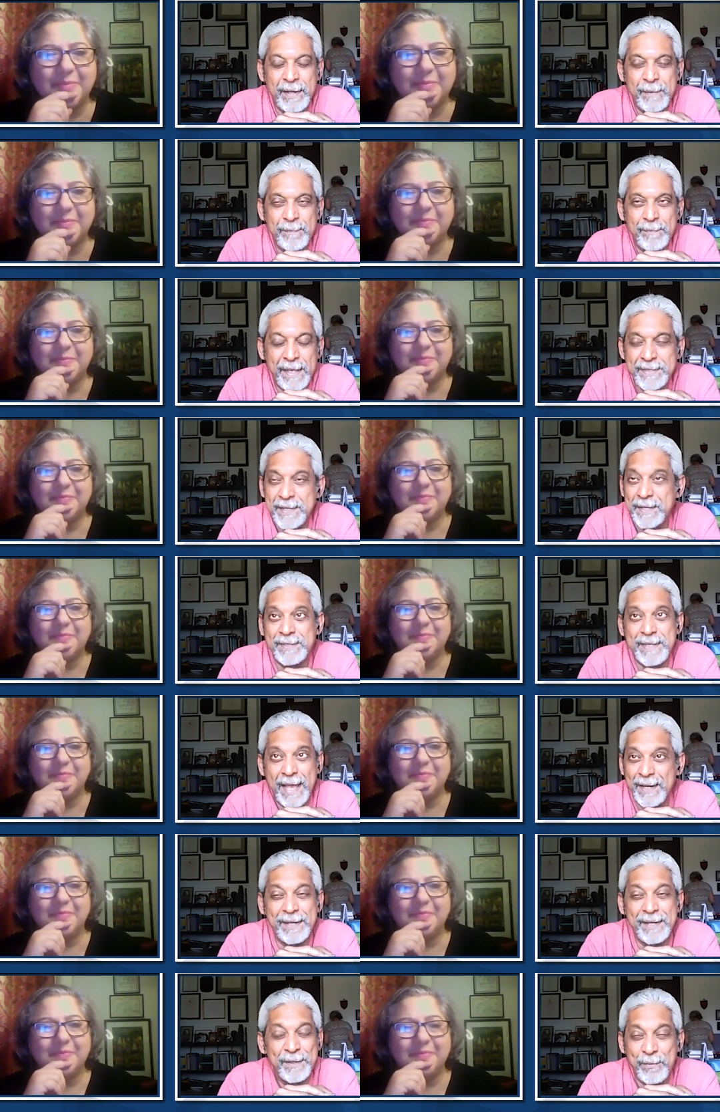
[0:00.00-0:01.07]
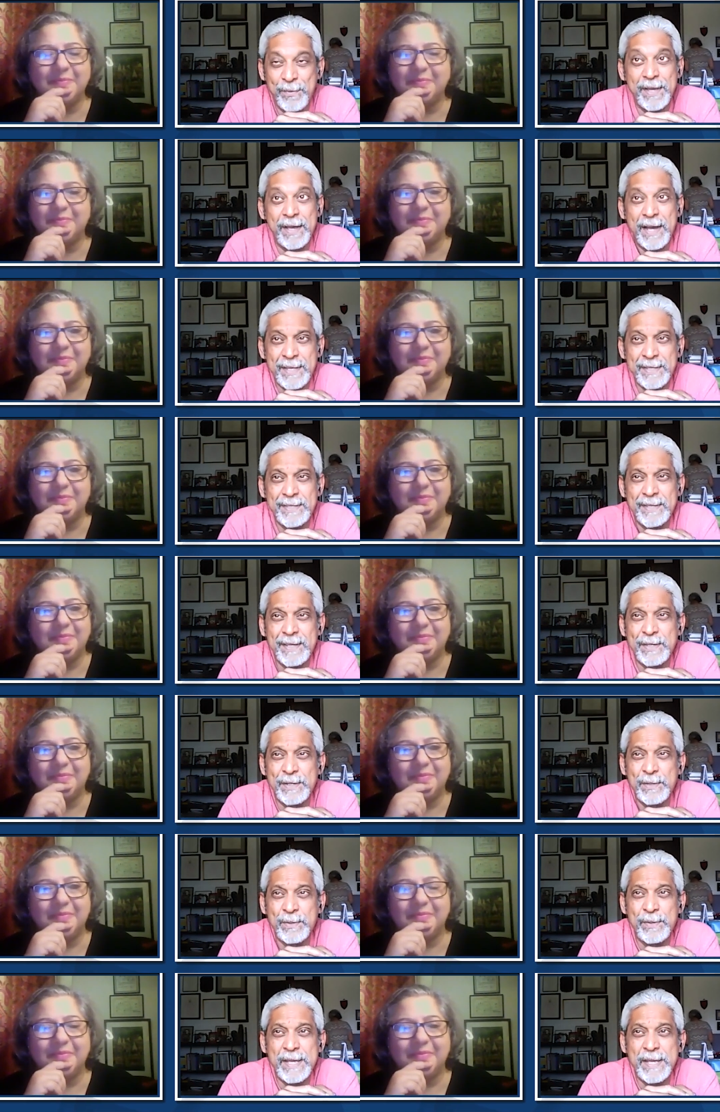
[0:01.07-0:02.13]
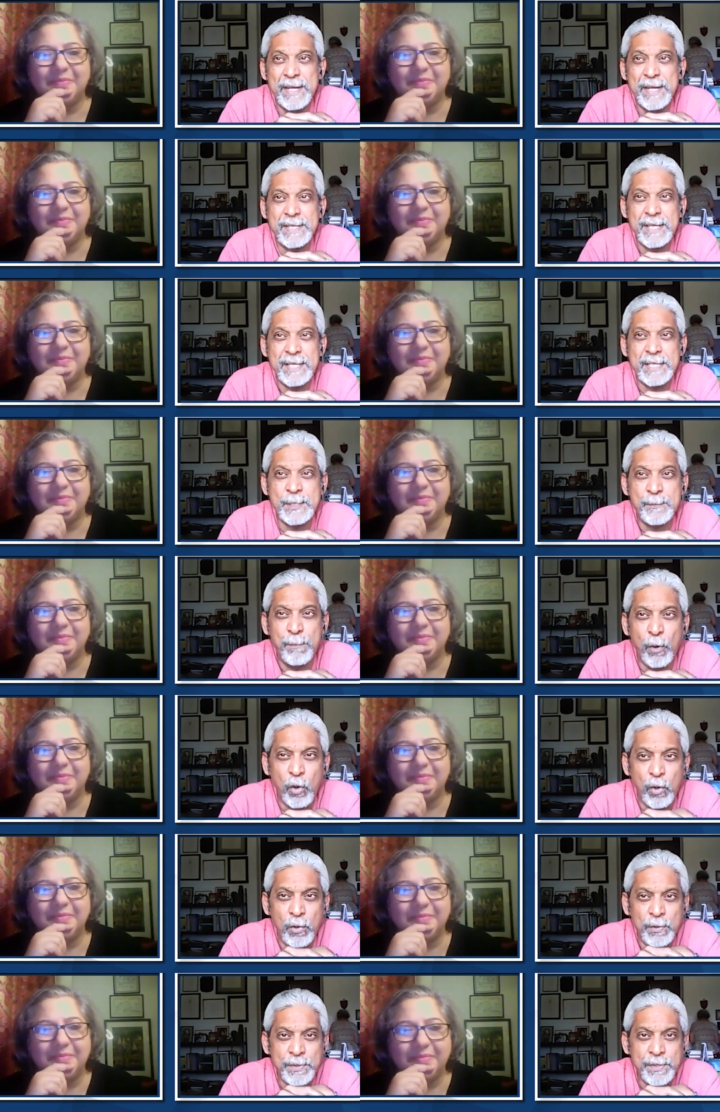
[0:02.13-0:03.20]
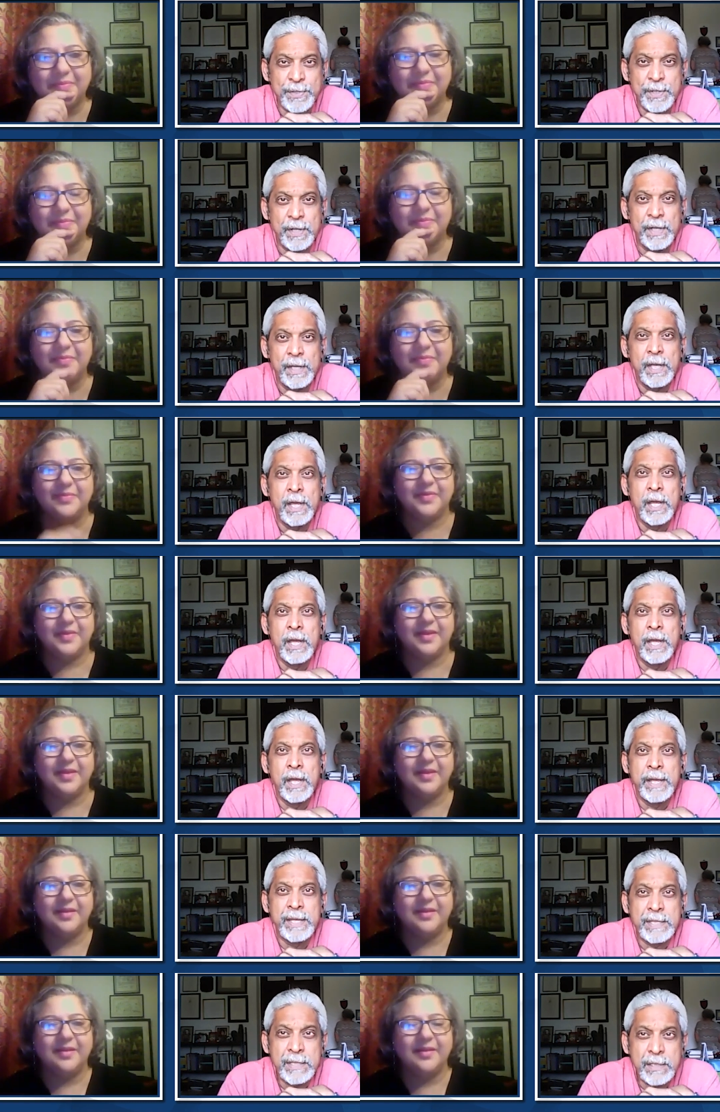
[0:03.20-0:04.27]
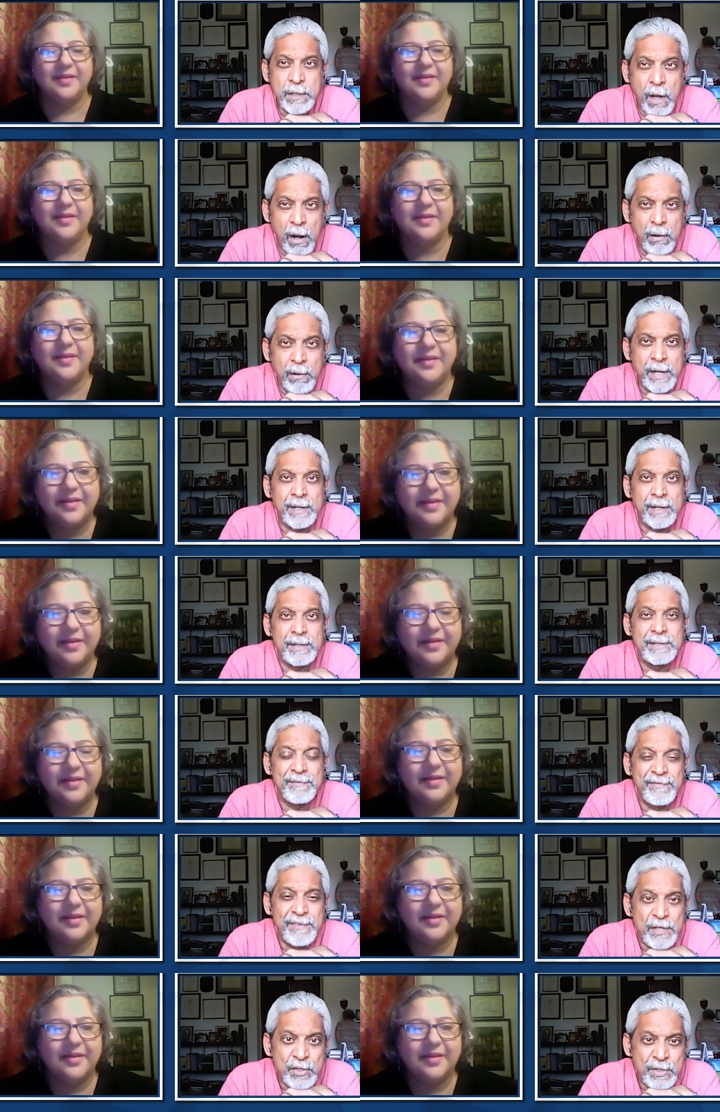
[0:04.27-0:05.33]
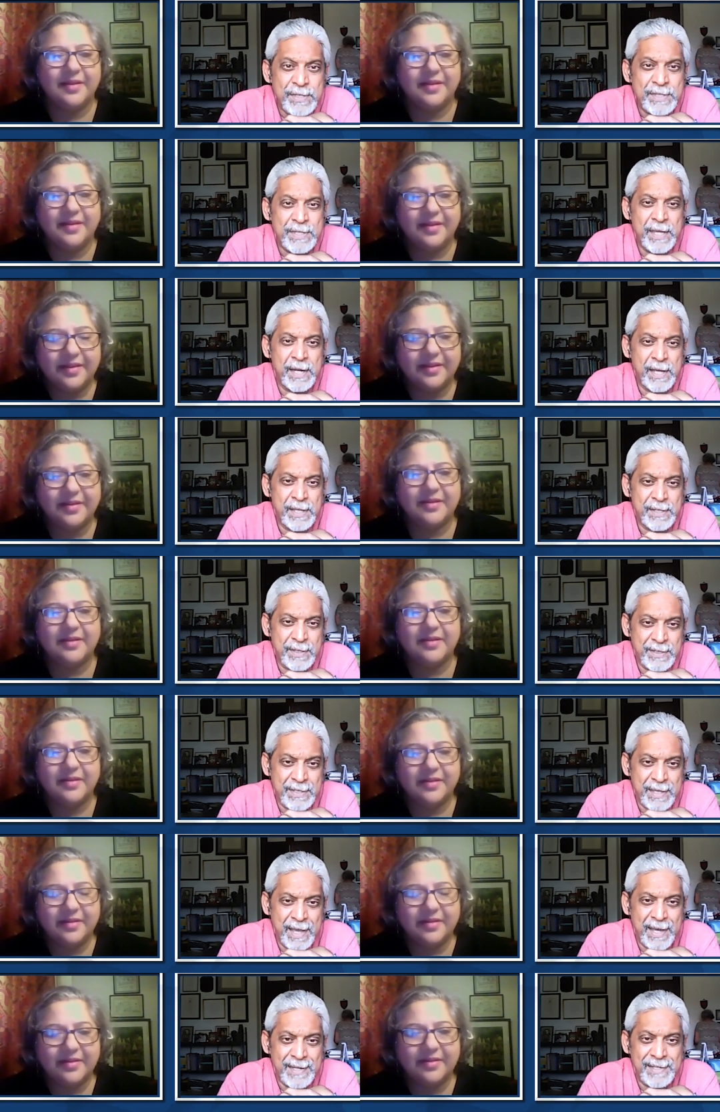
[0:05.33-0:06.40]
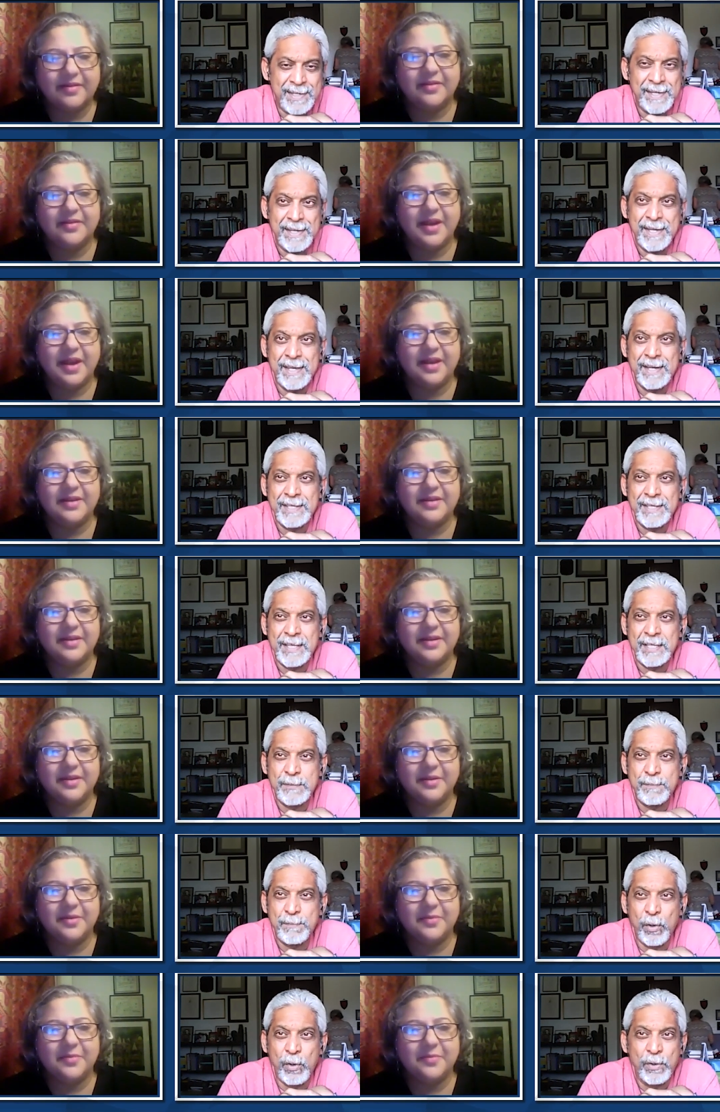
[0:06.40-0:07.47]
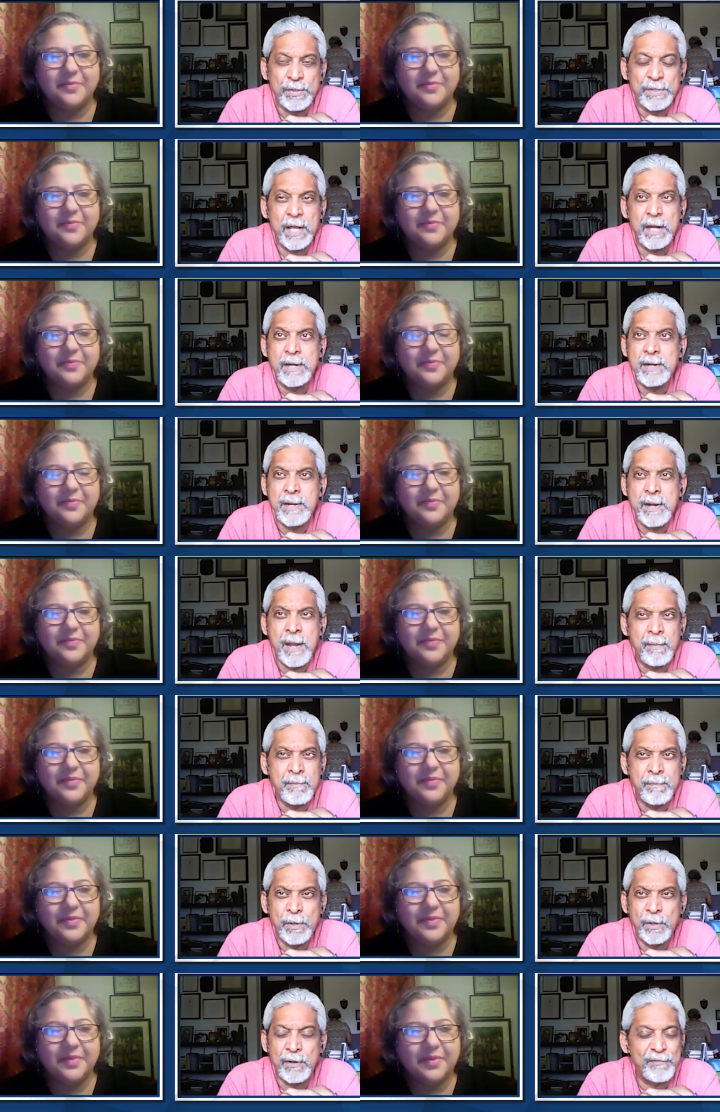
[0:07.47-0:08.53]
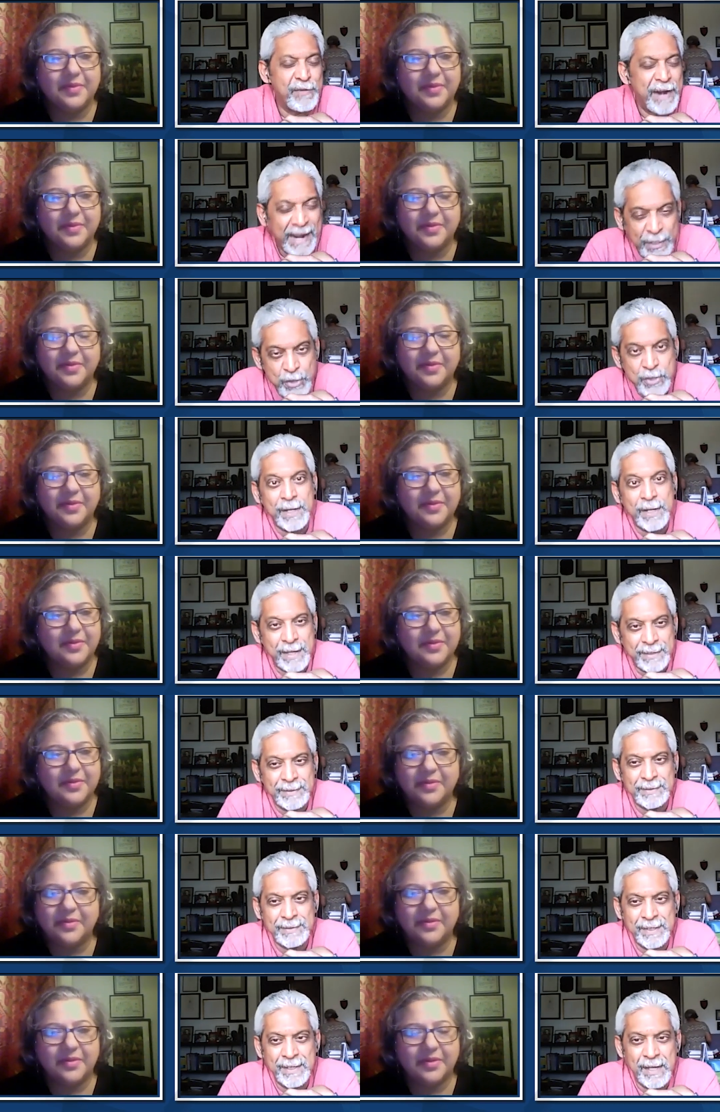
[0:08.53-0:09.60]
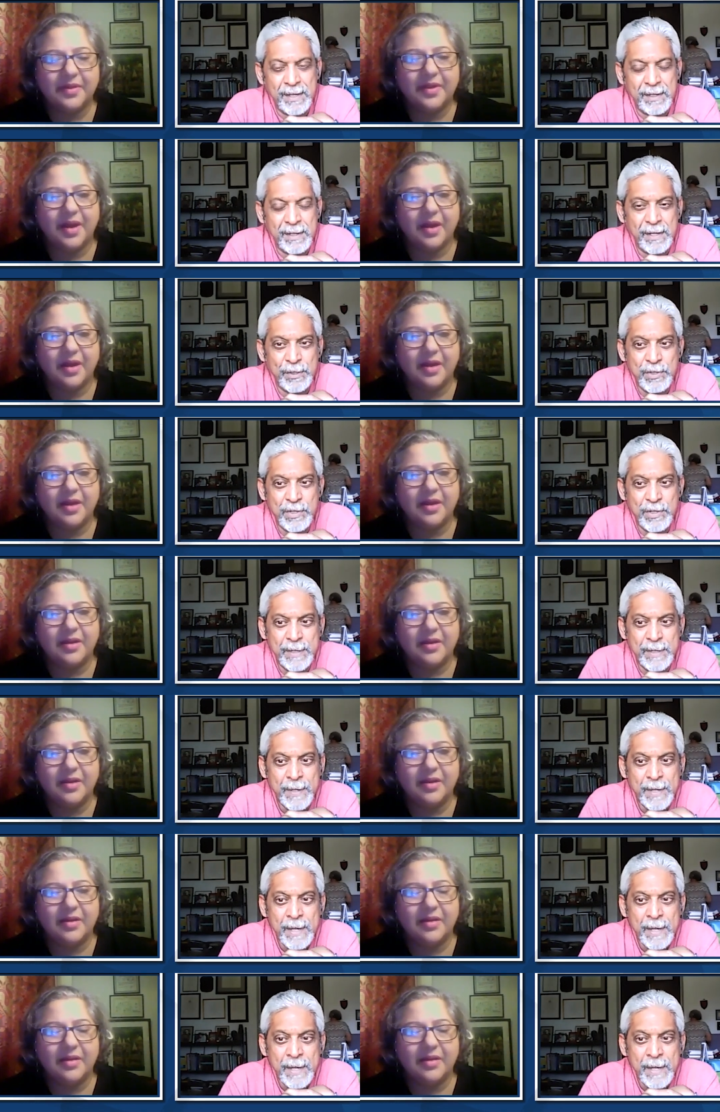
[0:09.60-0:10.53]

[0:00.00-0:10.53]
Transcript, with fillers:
Speaker 1: uh, that's exactly the way I see it too. It has exposed historic divisions in our society. Right. It has exposed a number of fracture lines in our yeah. country.